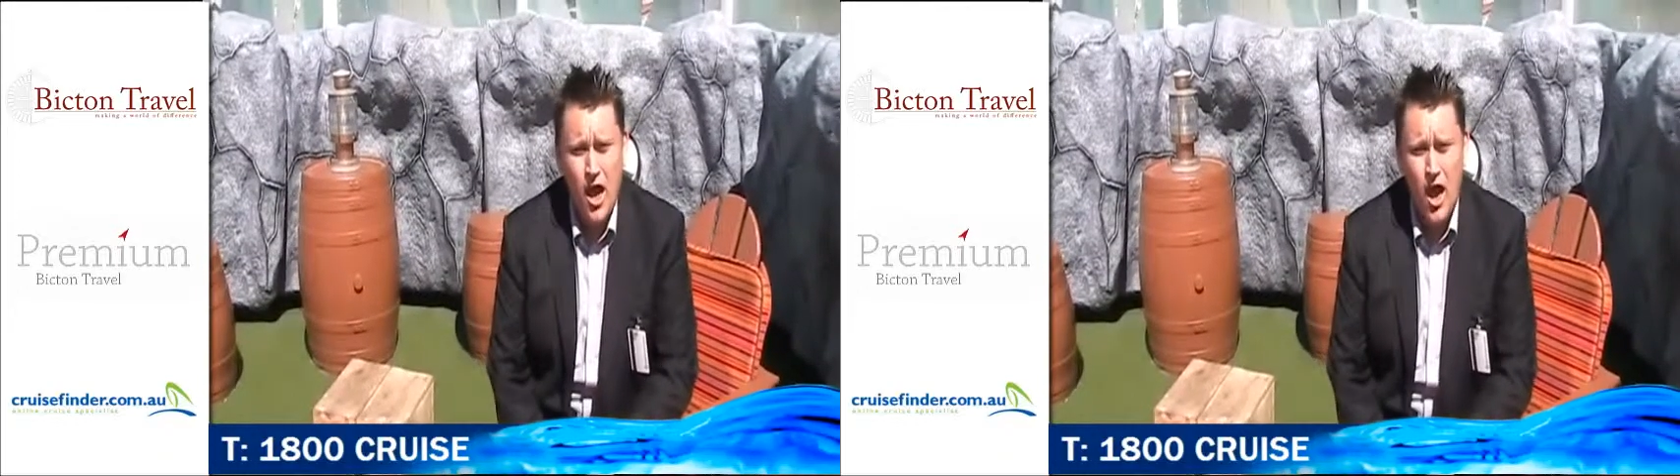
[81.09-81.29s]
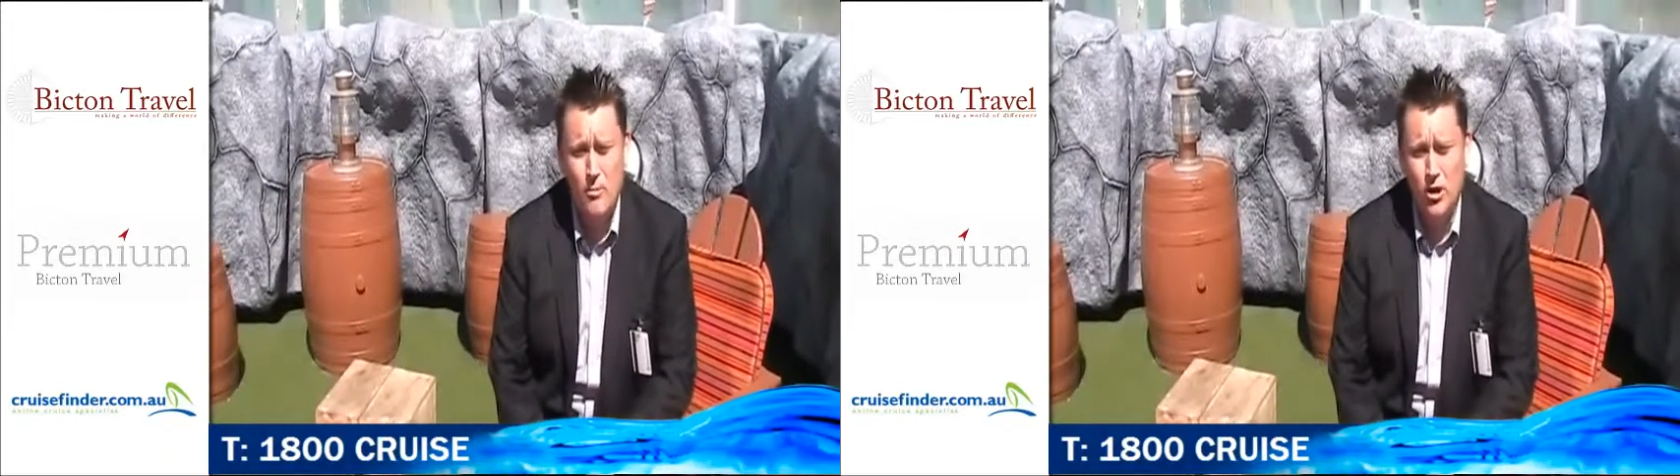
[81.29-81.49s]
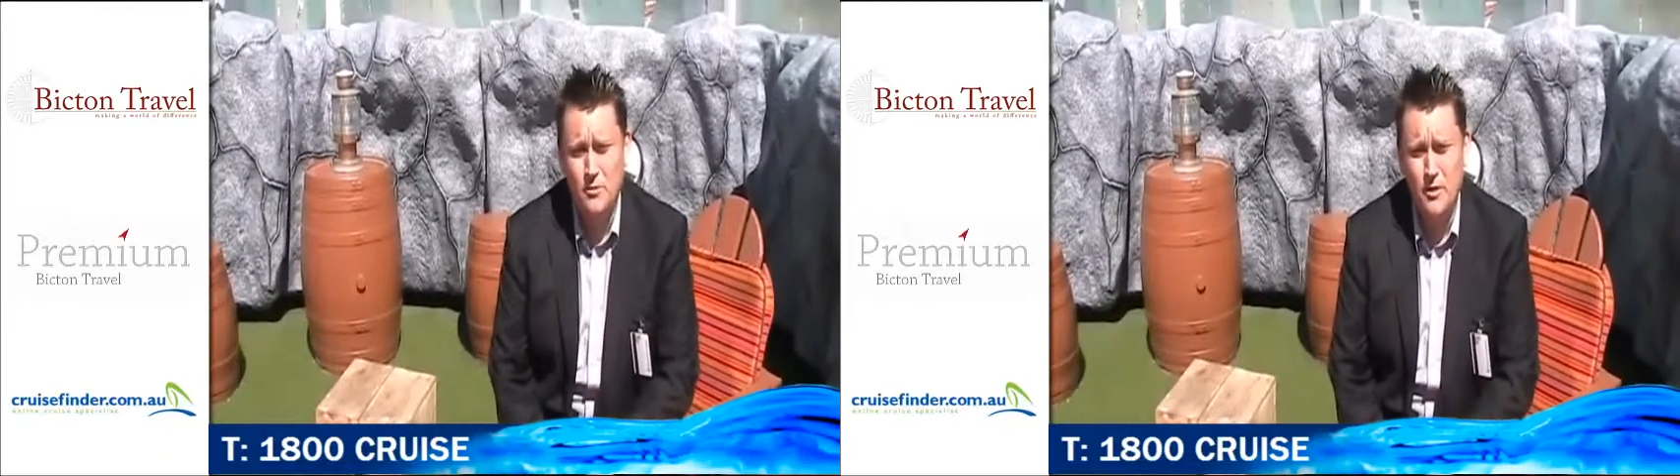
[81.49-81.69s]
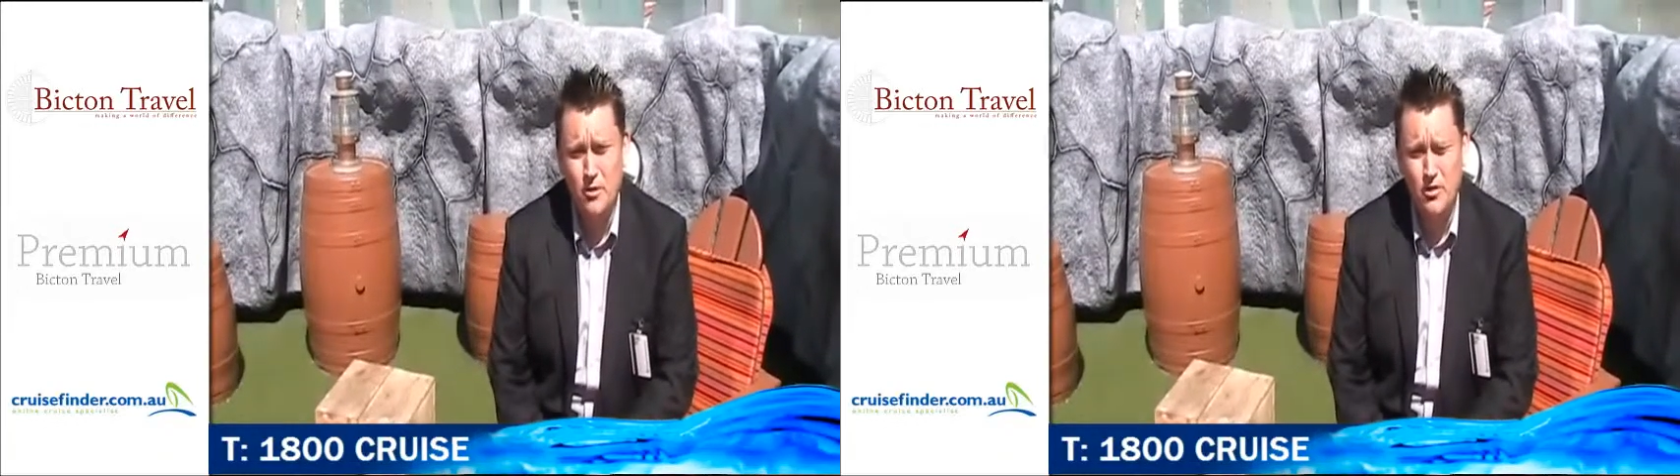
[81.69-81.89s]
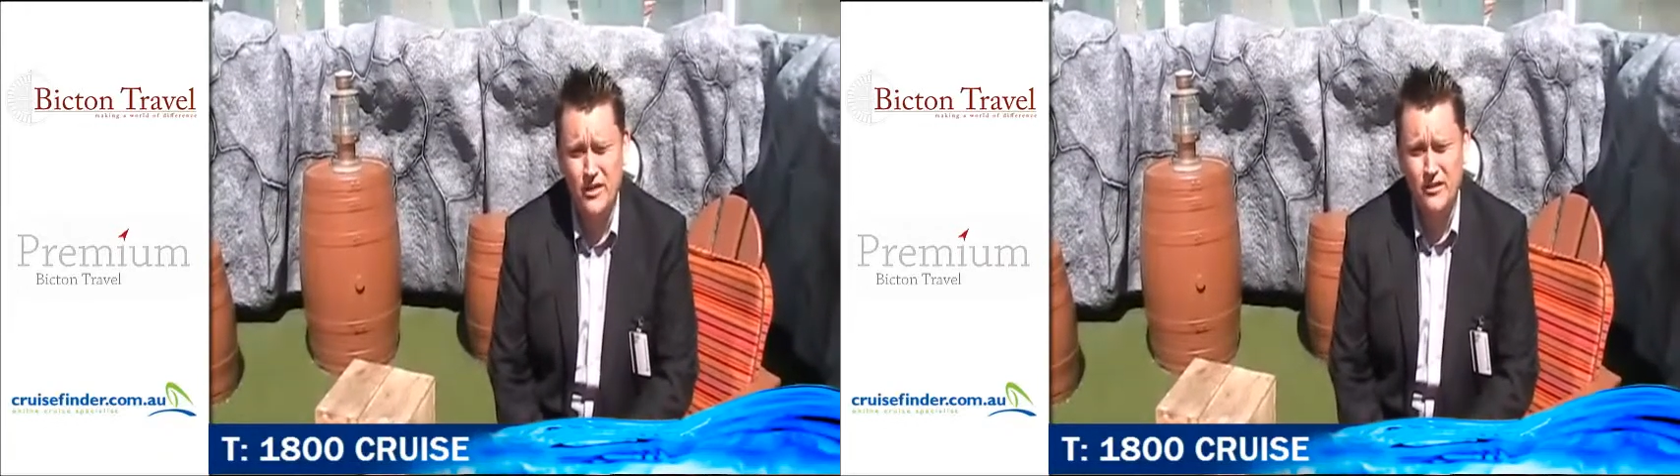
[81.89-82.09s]
A lot of
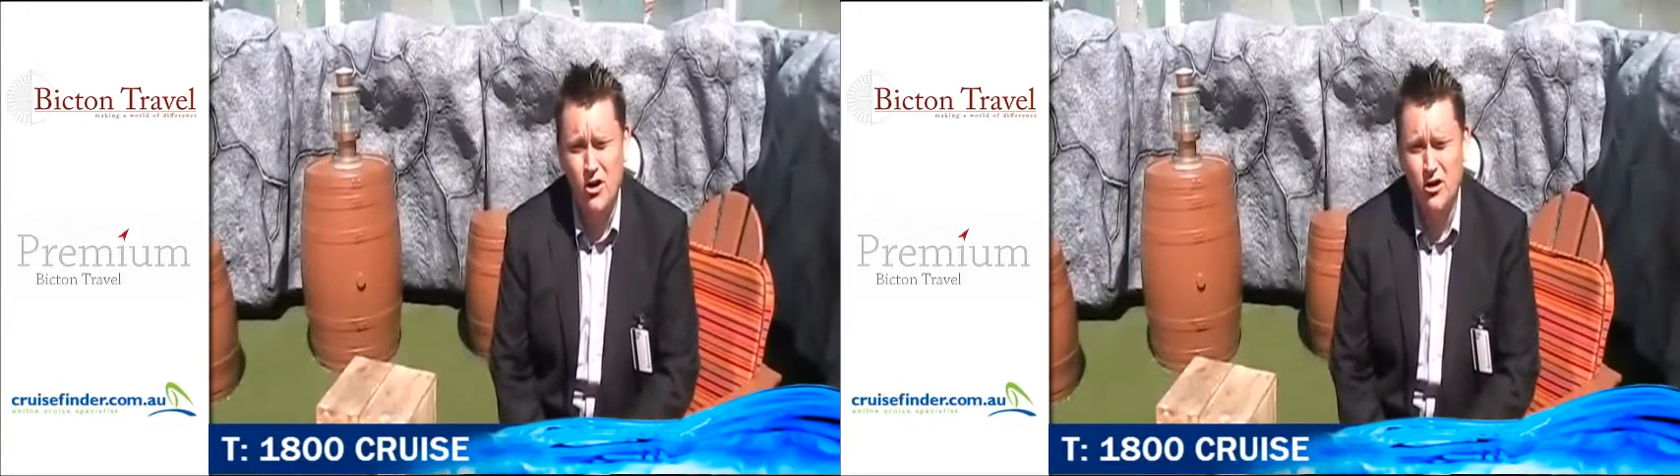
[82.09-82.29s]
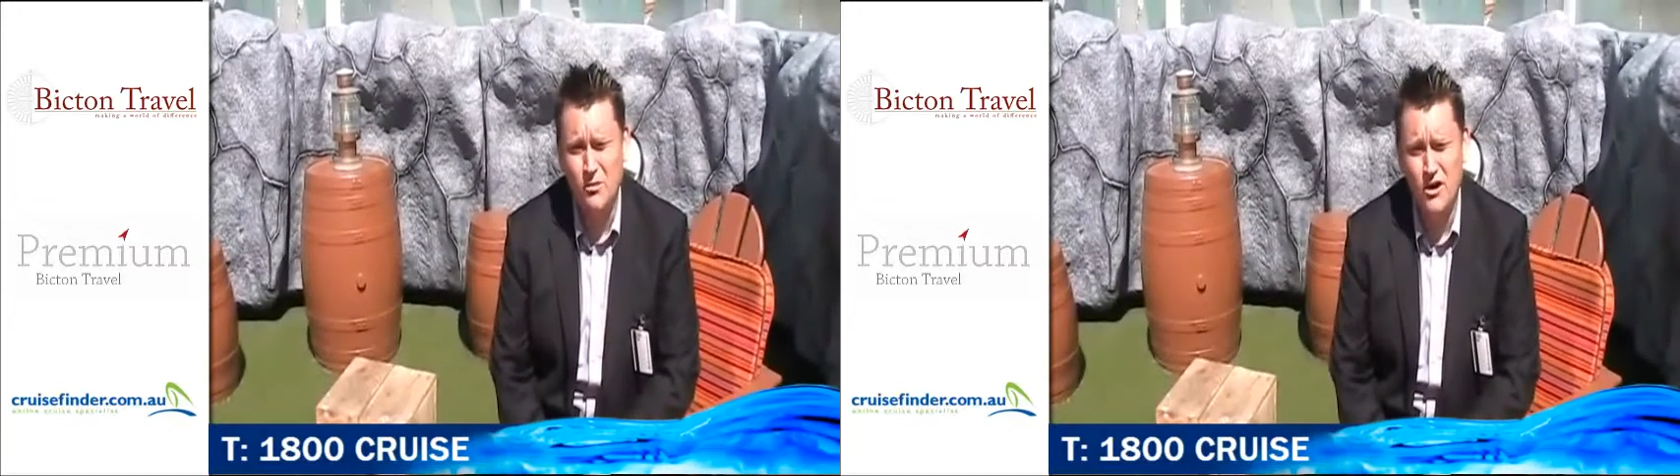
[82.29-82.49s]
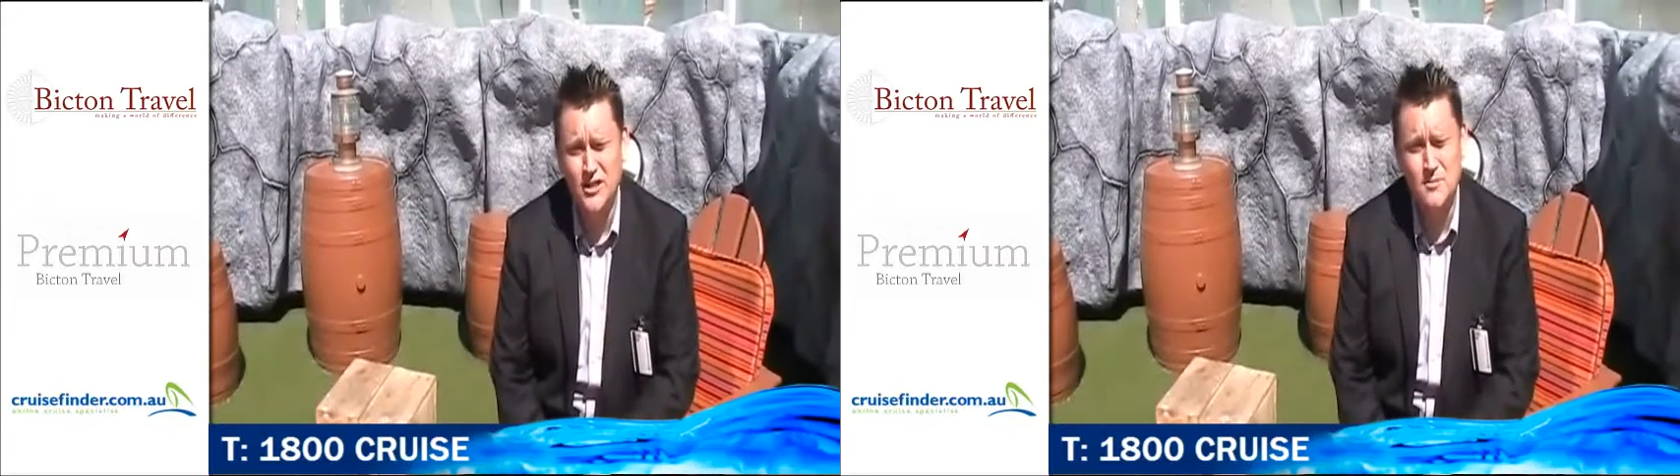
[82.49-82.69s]
people think that Holland America